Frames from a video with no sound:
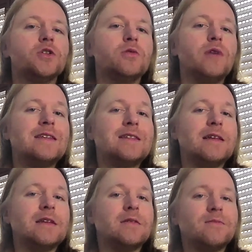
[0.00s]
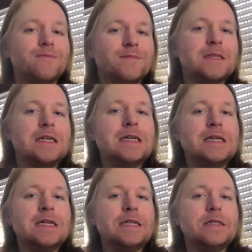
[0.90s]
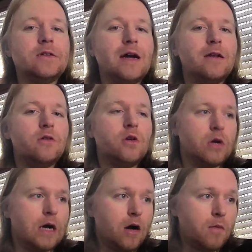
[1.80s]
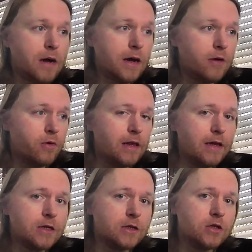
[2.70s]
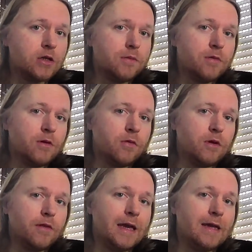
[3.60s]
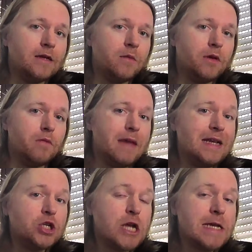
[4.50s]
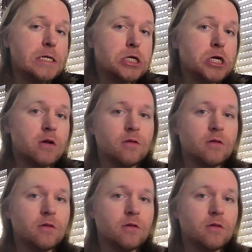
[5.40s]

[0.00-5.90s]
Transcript: wrestling. So I don't know how my relationship with AEW may change